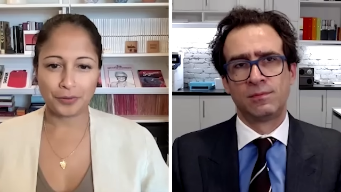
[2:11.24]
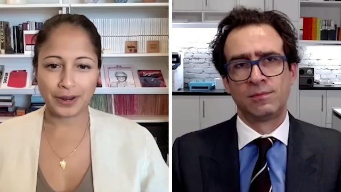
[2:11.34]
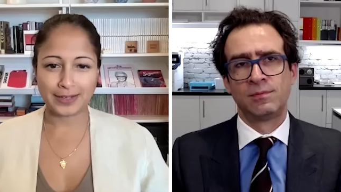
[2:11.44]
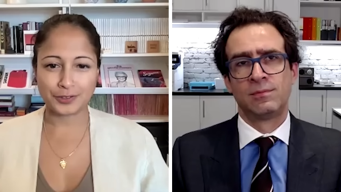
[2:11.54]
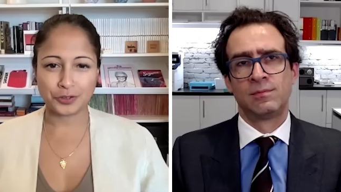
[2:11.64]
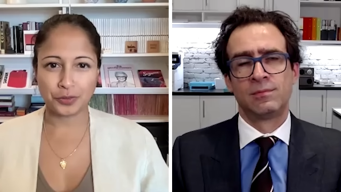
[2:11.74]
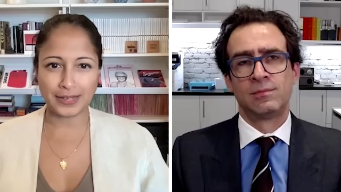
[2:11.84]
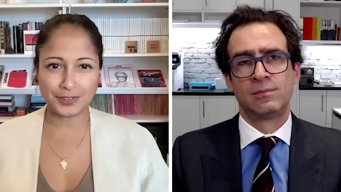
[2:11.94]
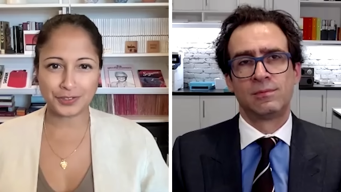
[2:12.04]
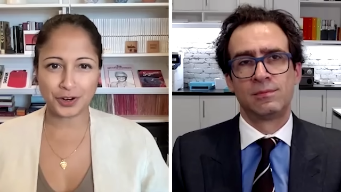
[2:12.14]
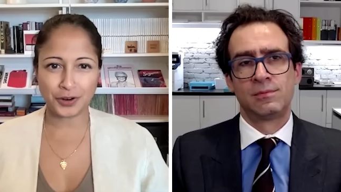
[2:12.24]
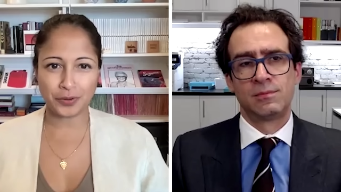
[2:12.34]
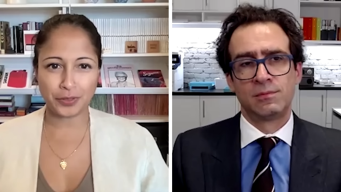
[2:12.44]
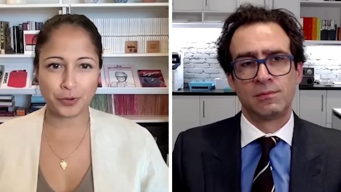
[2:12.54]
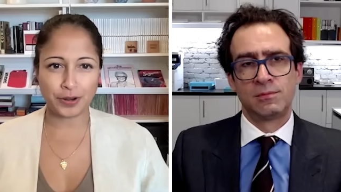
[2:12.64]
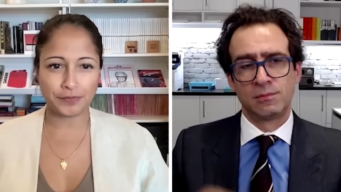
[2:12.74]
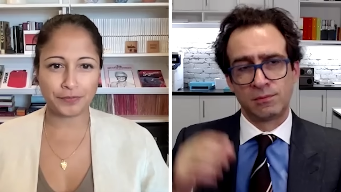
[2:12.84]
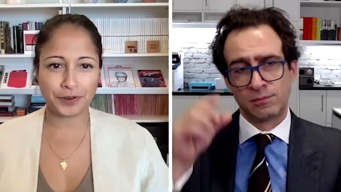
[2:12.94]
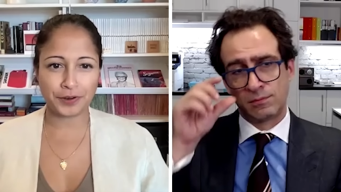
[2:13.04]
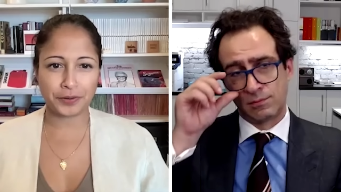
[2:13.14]
Speaker 1: All right. So let's start with one
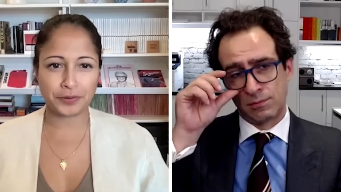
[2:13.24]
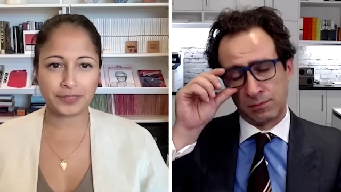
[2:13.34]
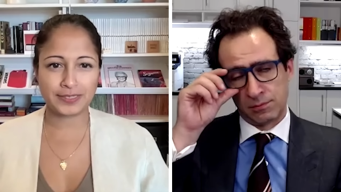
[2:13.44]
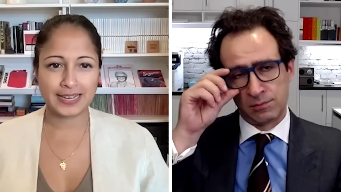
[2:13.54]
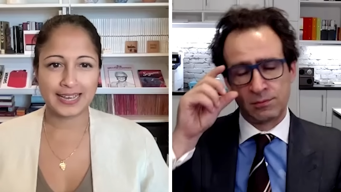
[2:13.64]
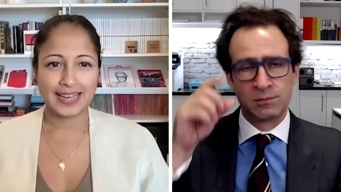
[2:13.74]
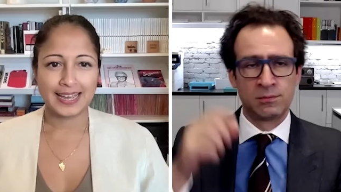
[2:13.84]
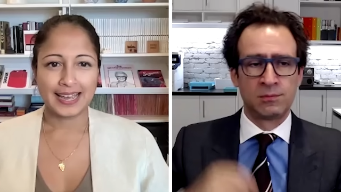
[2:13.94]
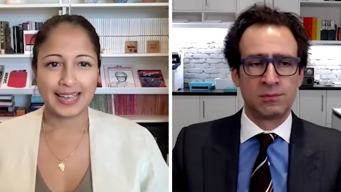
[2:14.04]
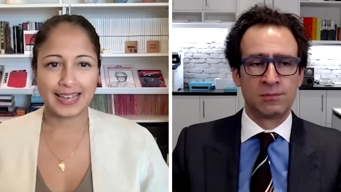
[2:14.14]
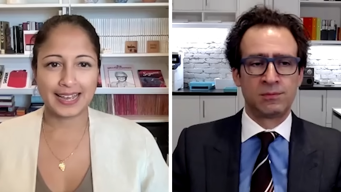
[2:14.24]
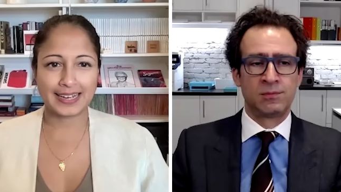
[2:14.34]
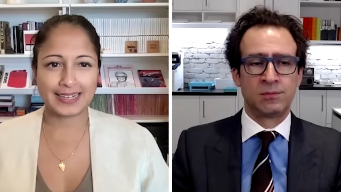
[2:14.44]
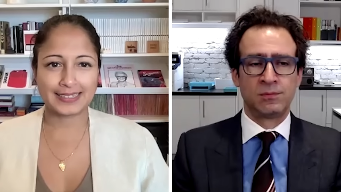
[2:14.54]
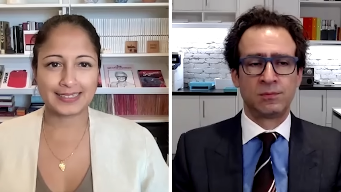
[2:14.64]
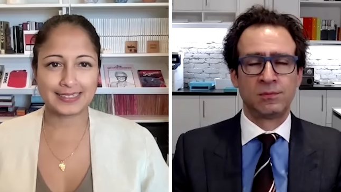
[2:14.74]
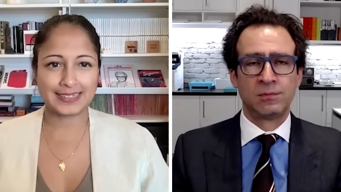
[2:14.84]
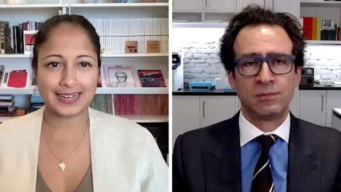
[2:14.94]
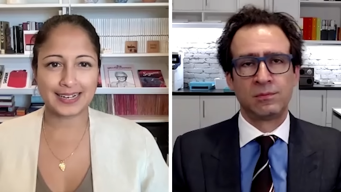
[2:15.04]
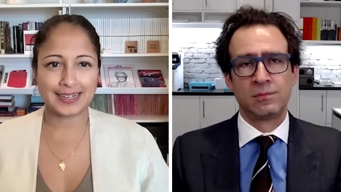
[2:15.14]
of those and
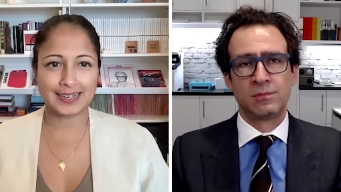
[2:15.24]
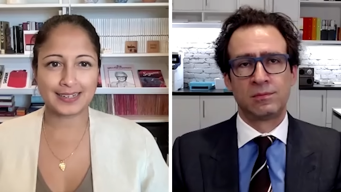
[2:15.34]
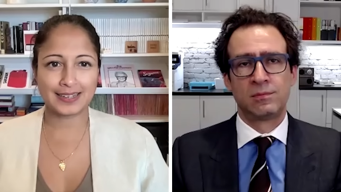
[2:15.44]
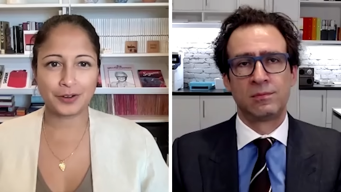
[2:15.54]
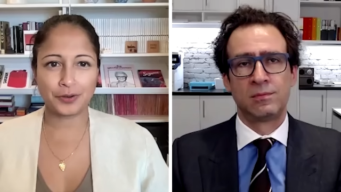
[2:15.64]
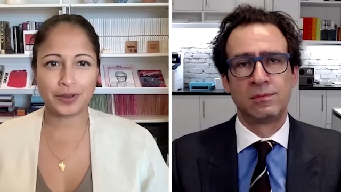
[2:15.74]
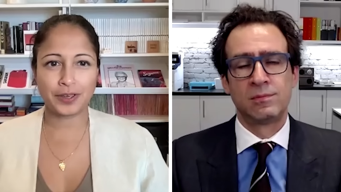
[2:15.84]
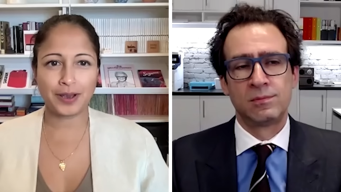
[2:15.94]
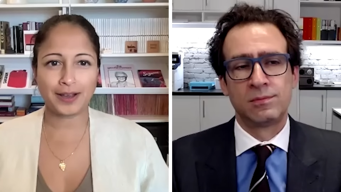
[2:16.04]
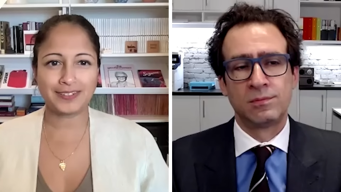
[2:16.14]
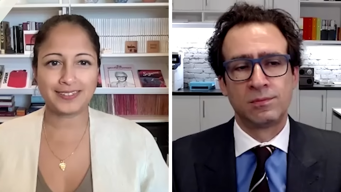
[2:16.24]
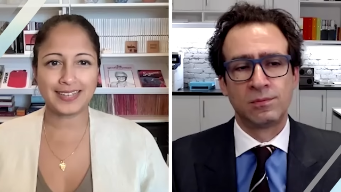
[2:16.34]
uh, hear what you have to